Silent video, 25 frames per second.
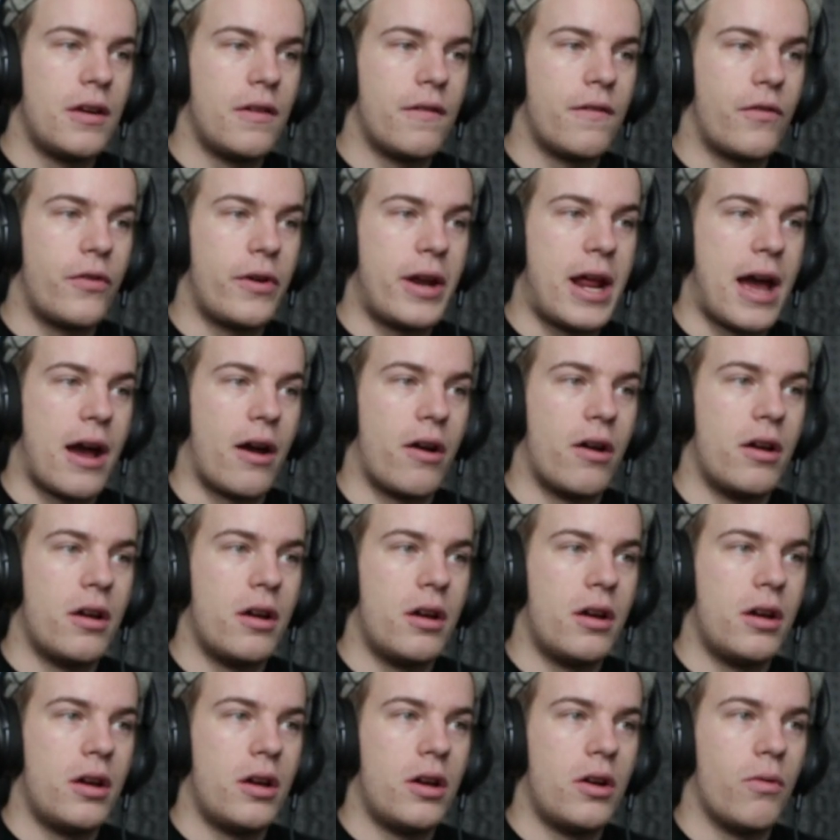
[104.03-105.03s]
For now.
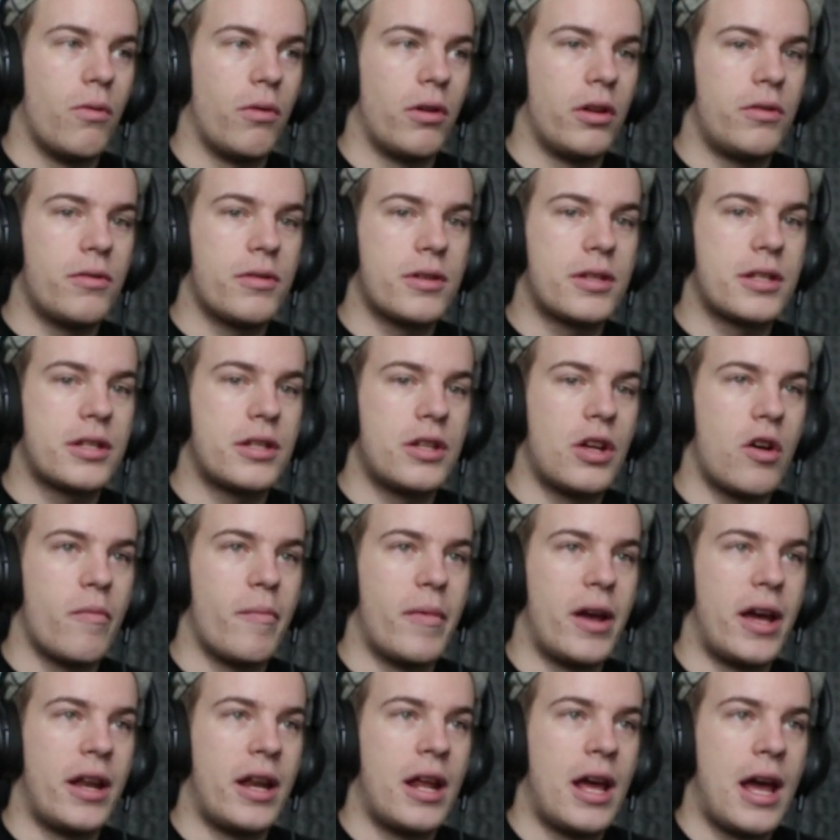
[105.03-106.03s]
We're going to do a
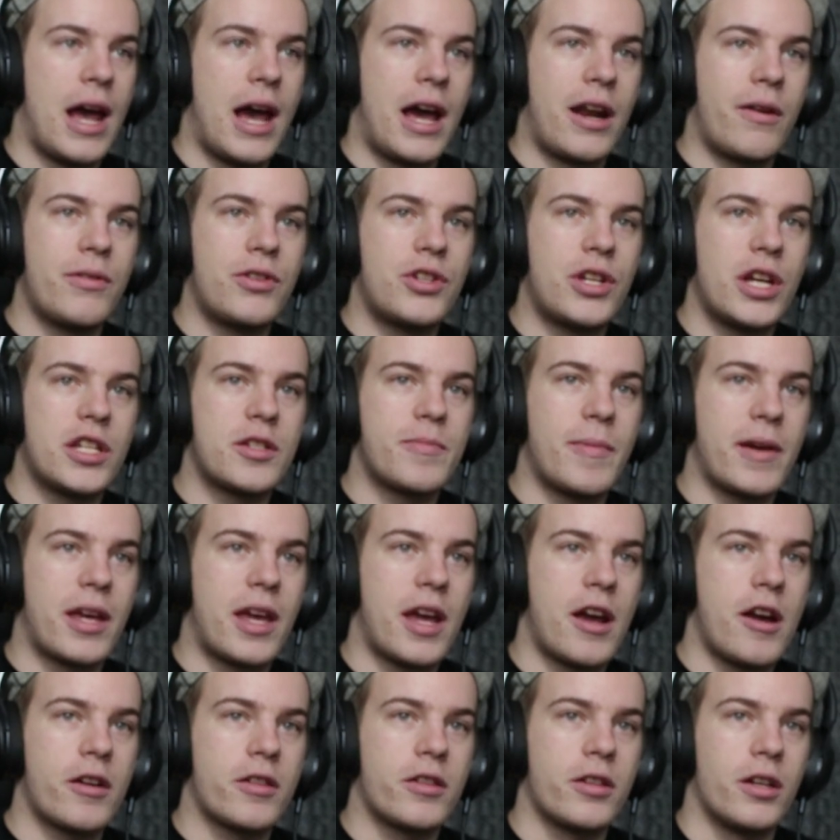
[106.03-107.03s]
snowman. How do we change my
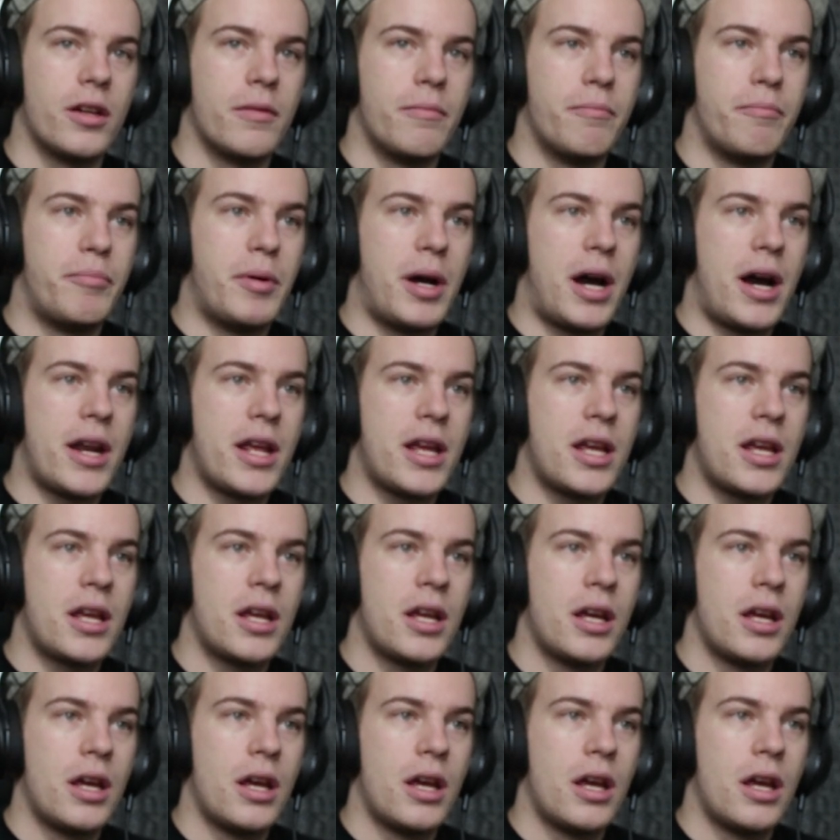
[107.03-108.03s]
character?
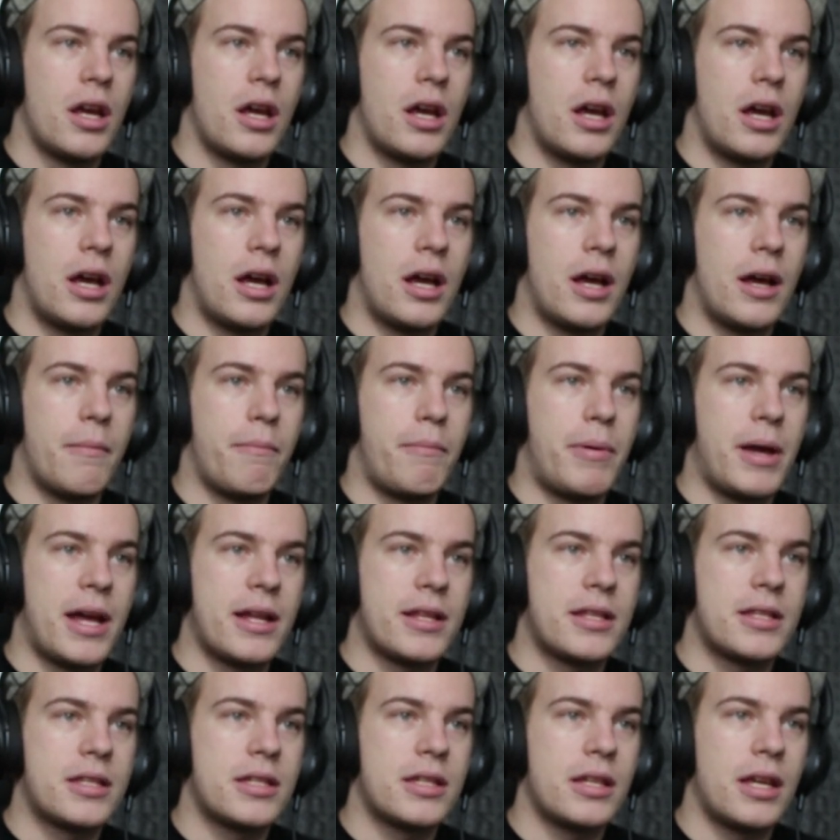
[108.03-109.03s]
Body, uh,
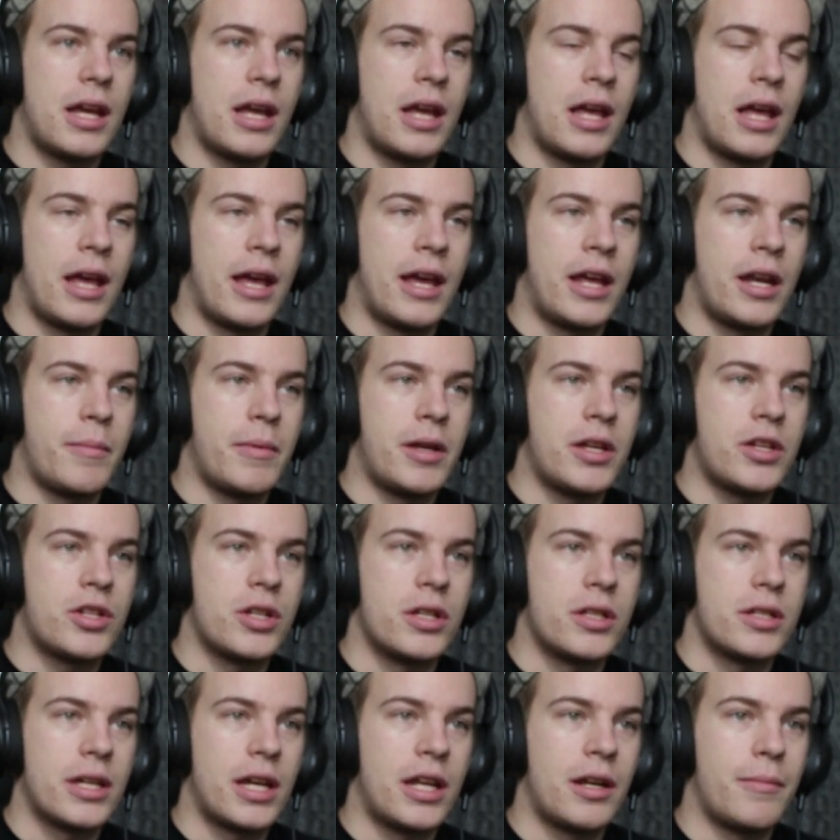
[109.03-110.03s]
pets,
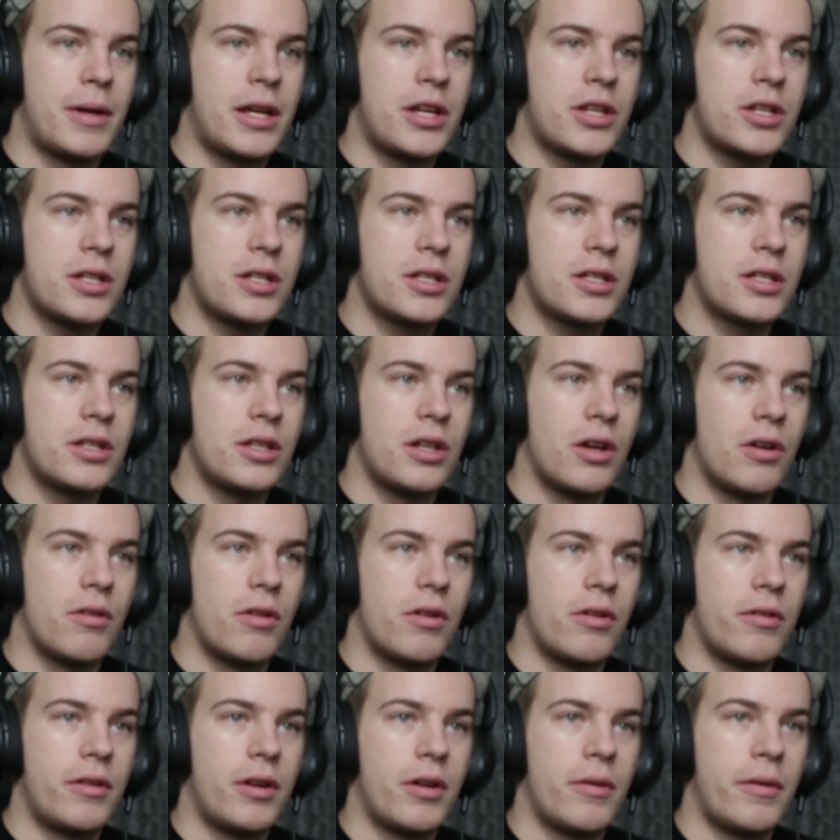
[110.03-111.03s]
animations, animations?
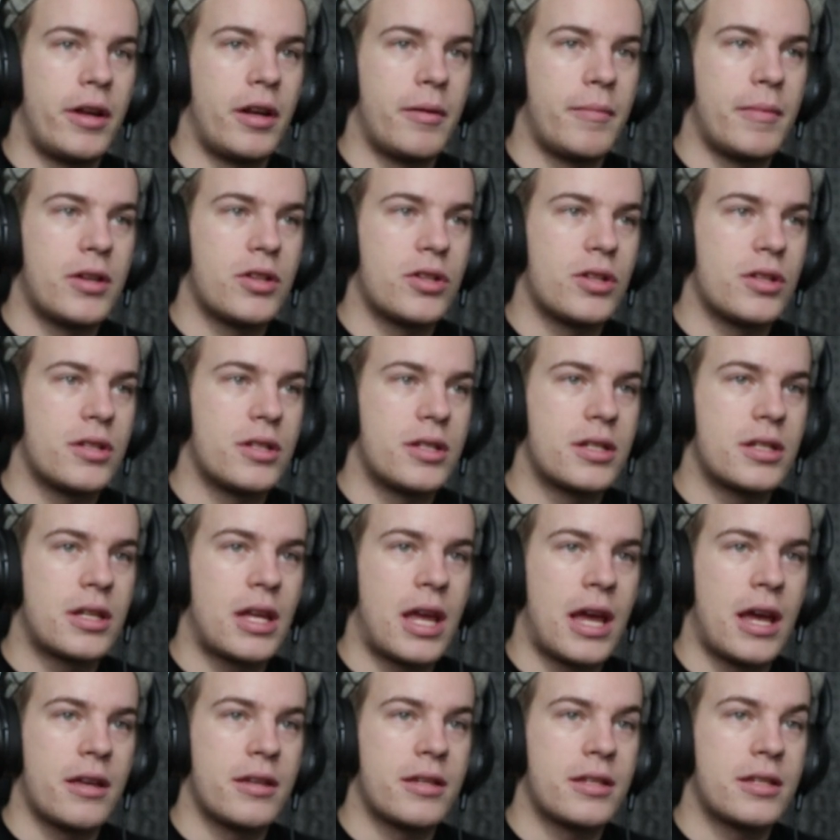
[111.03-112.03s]
No, no animations.
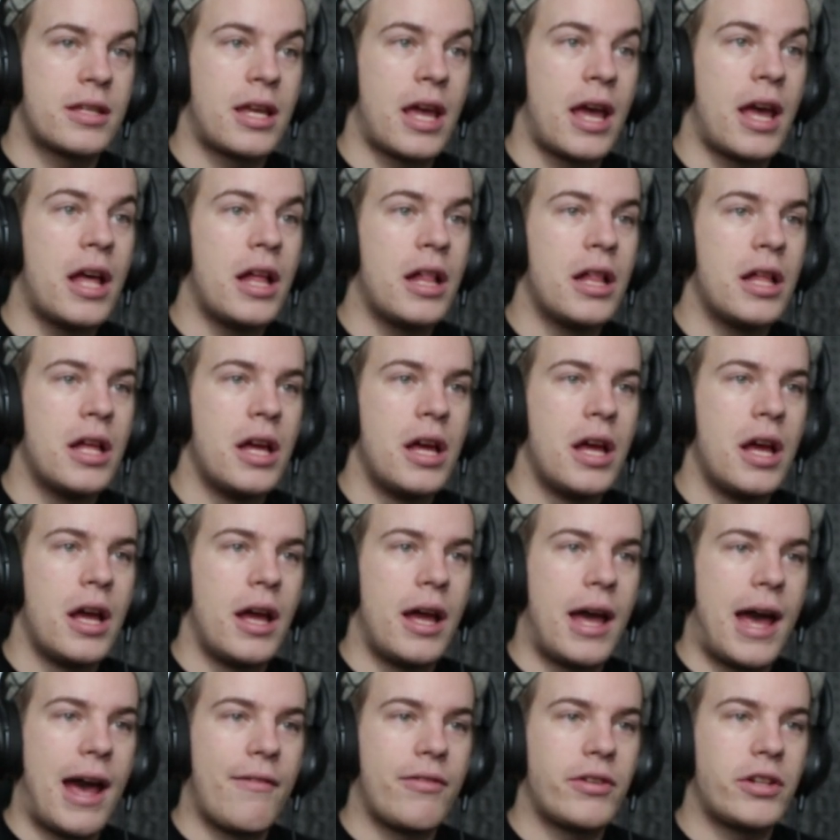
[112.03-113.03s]
Sca- scale?
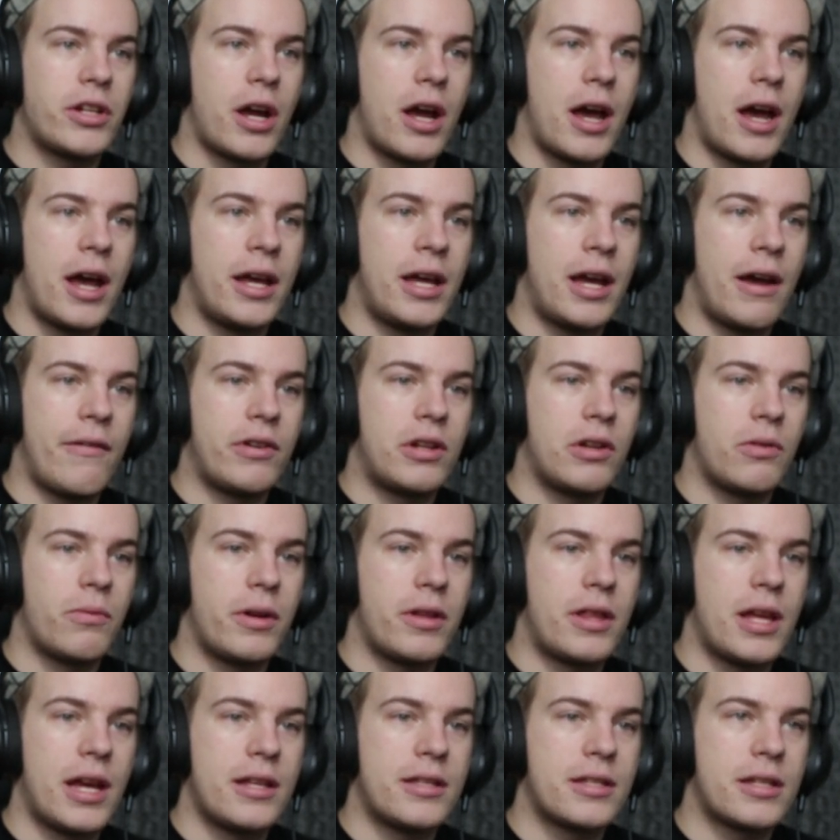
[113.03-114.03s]
Avatar height, avatar
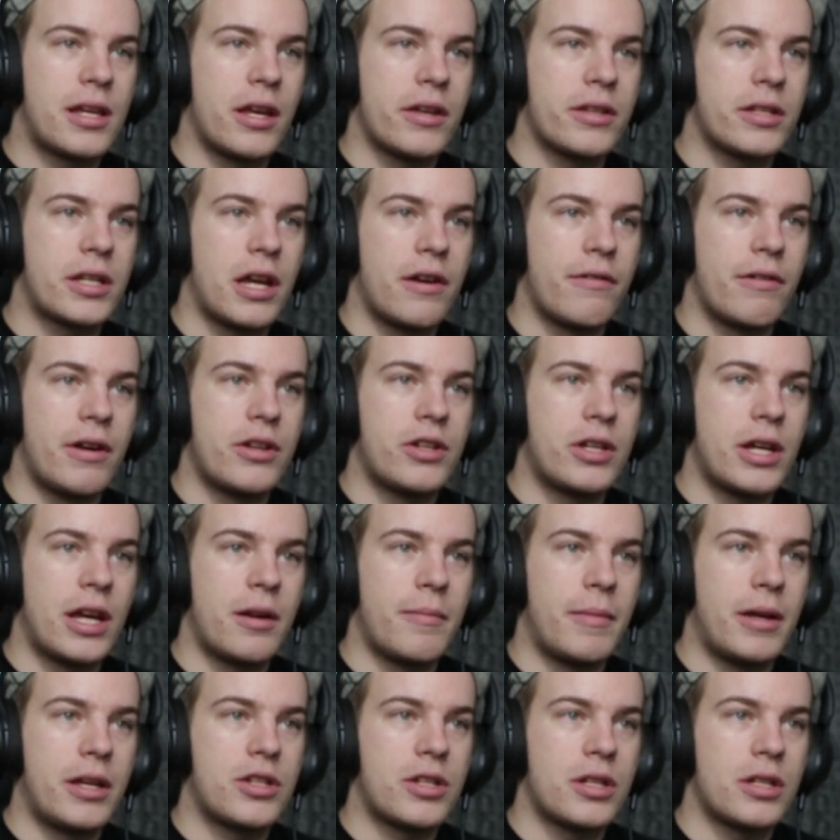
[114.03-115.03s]
width, head scale, scale range,
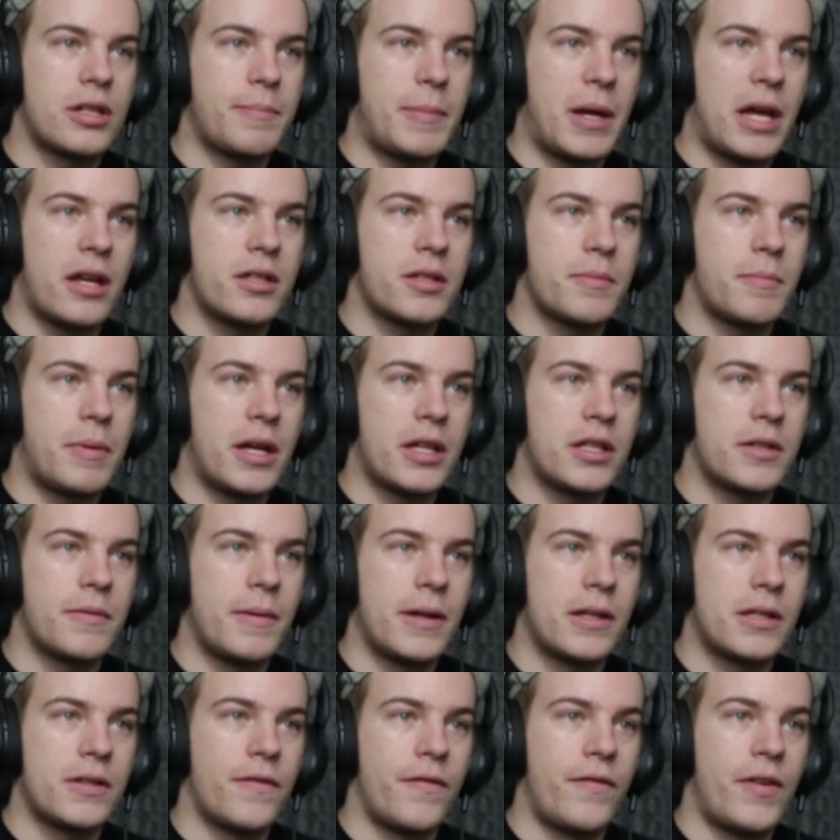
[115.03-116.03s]
animations, pets, pets,
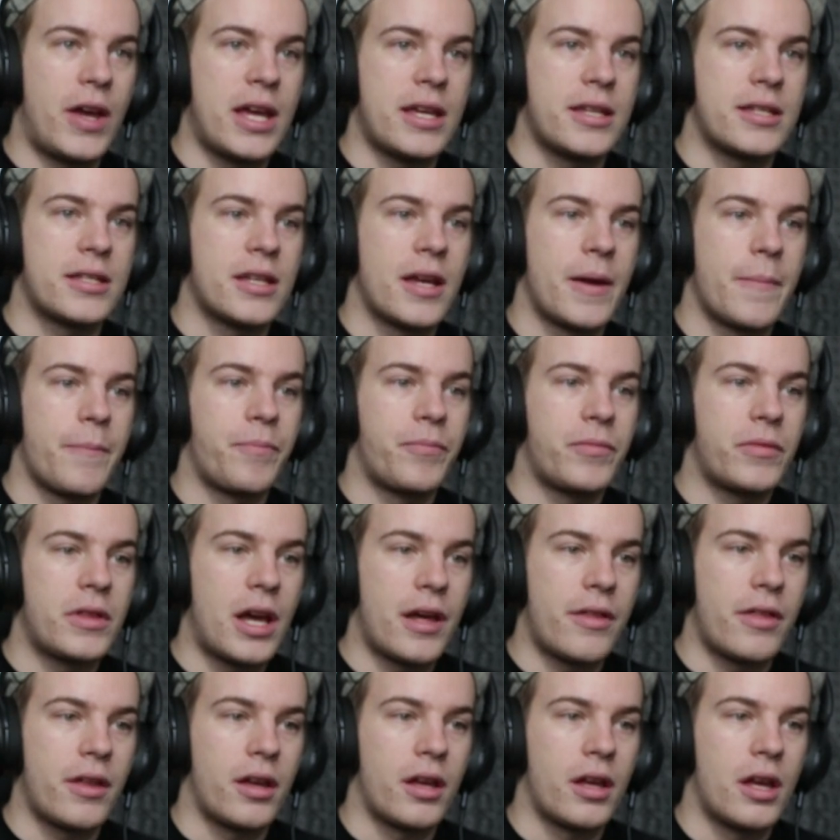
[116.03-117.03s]
pets, face.
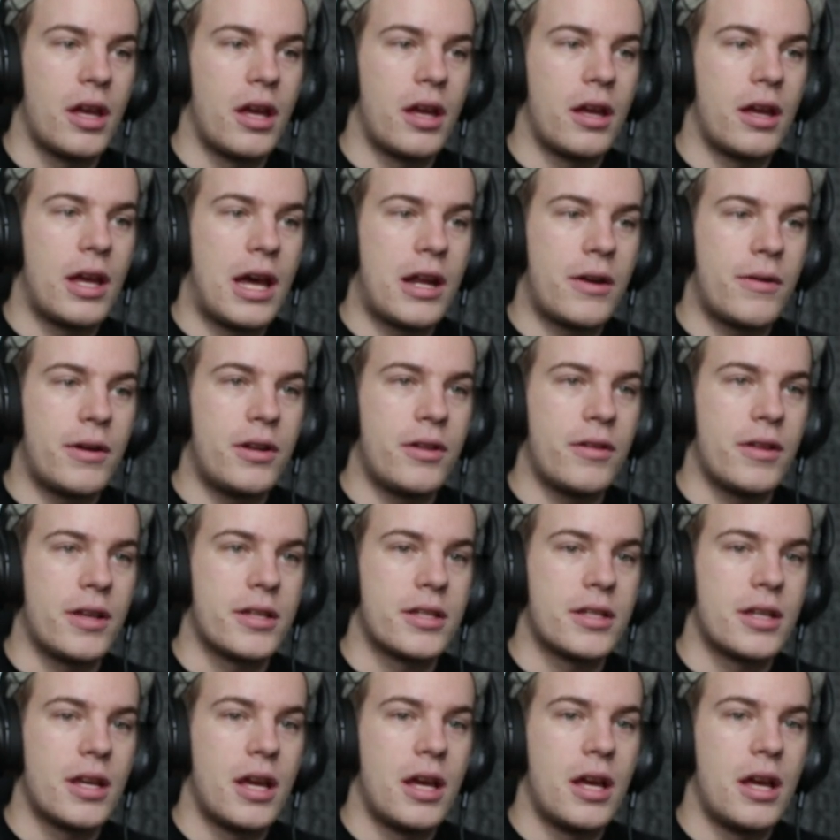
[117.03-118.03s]
Nothing. How do I do this?